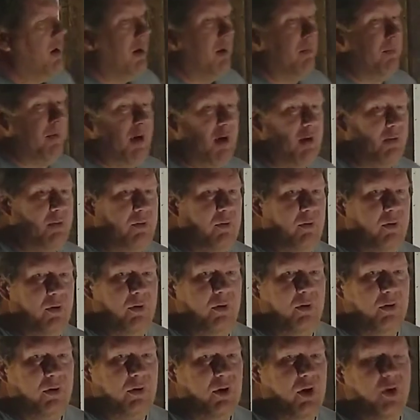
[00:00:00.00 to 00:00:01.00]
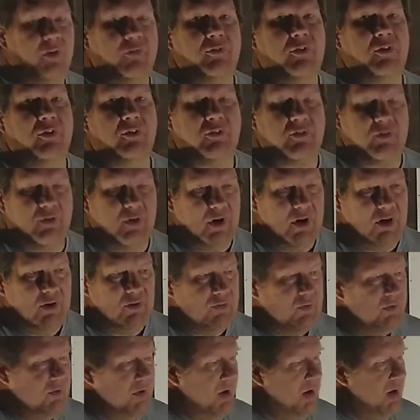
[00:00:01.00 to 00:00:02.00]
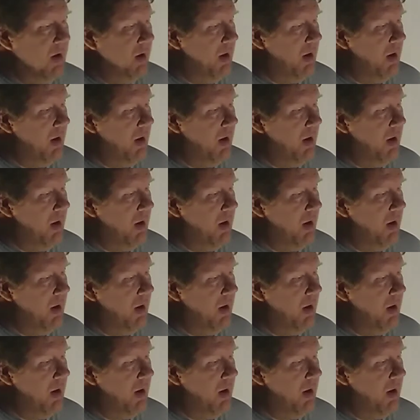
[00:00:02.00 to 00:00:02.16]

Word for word: about the governor's race.